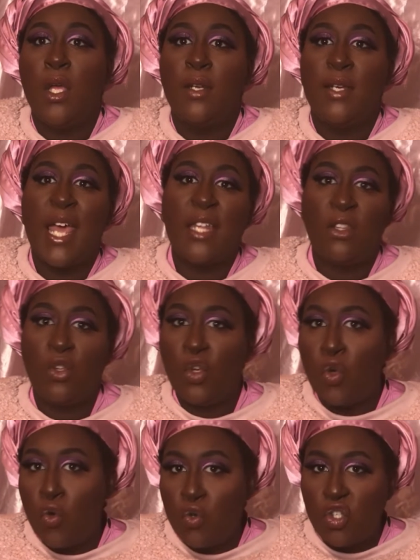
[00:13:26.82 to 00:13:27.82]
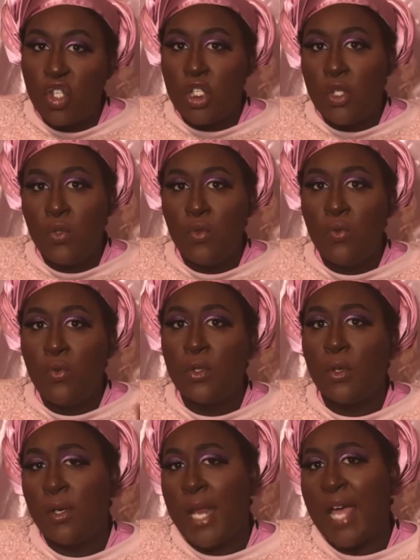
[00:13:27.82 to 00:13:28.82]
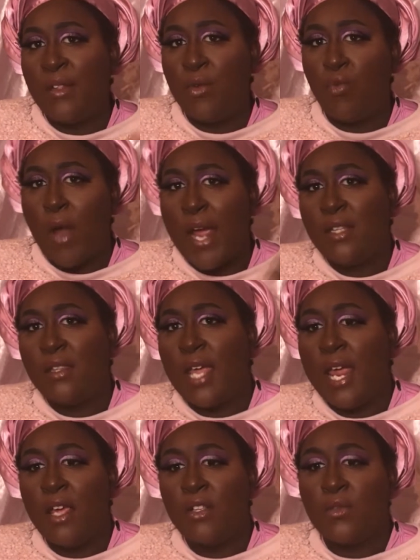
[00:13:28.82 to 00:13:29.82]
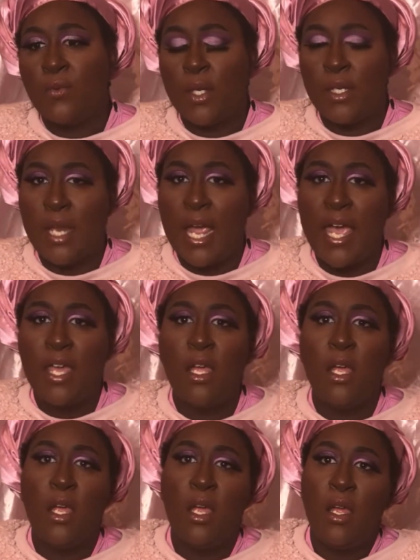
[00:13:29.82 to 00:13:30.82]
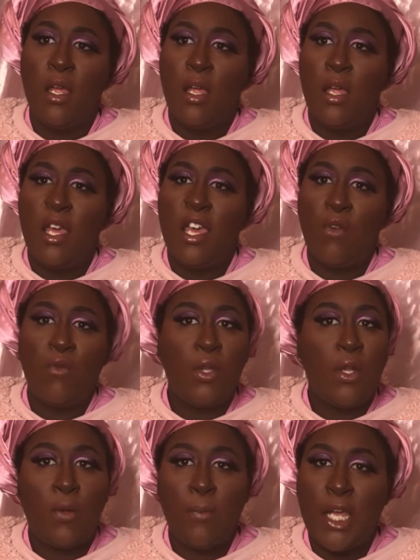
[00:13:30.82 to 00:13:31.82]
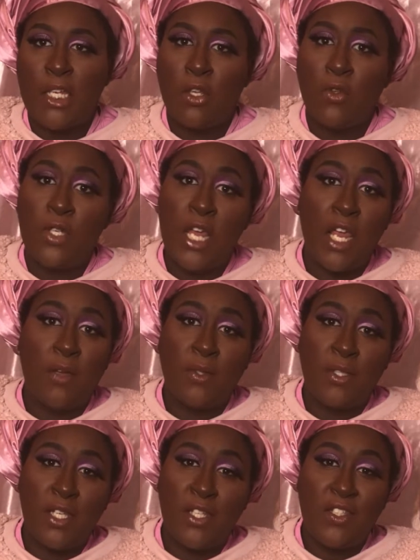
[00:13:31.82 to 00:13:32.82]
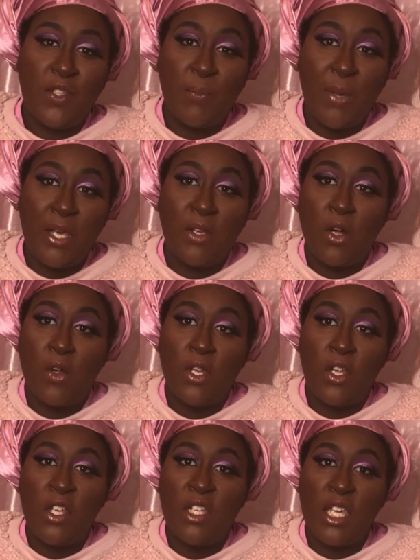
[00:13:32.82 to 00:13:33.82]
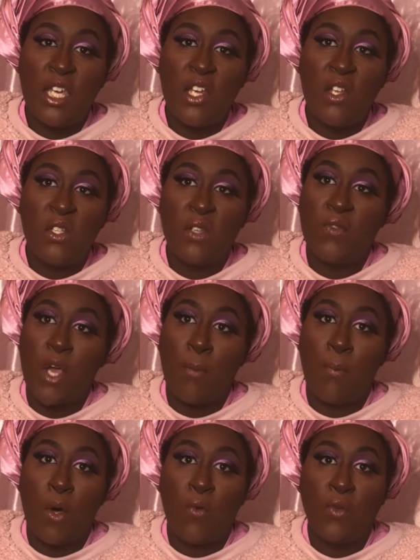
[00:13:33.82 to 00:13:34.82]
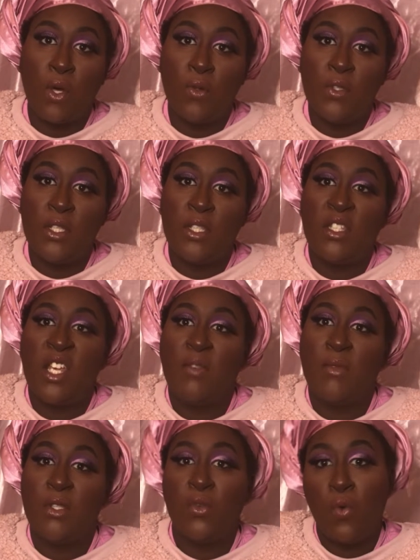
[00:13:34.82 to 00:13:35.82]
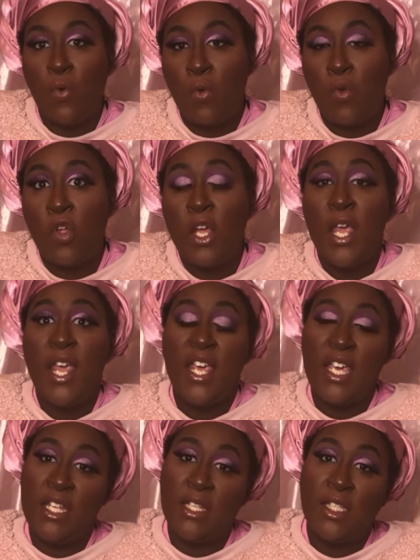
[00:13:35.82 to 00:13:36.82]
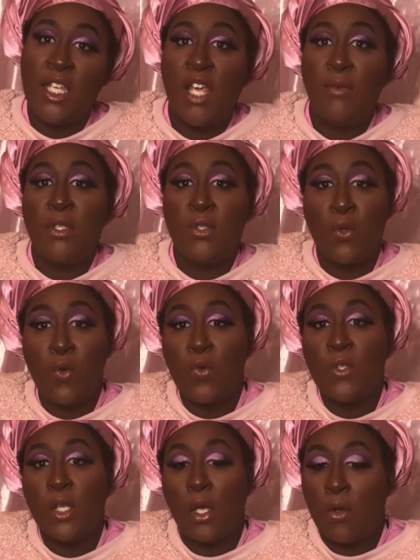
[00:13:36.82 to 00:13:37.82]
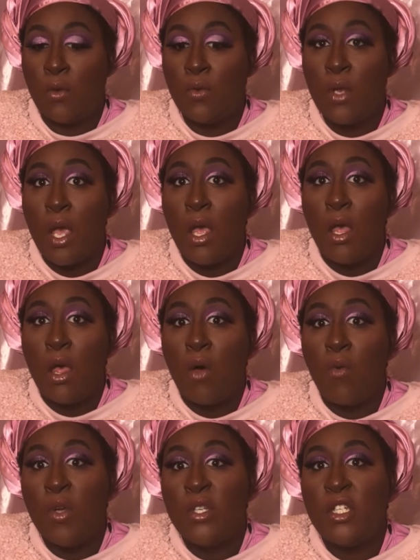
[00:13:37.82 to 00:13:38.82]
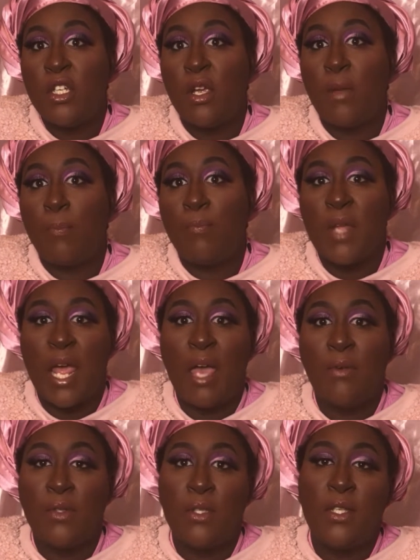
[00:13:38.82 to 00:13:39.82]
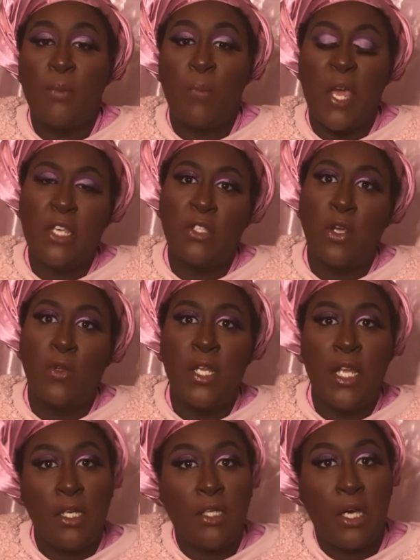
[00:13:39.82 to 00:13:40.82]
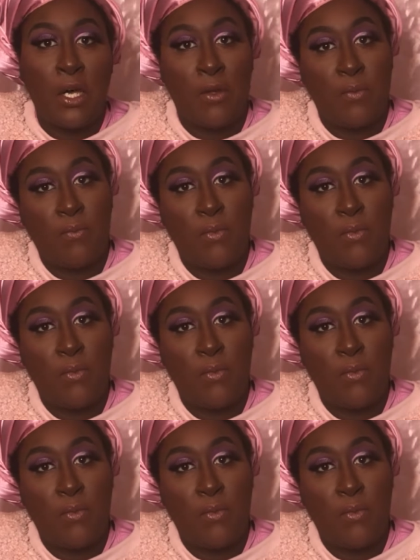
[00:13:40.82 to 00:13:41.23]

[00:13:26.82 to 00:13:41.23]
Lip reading: not the cool shoes or not the right things and whatnot. It really don't make no damn sense to pick on other kids if y'all both go to the same school, in the same school zone, which obviously based on income.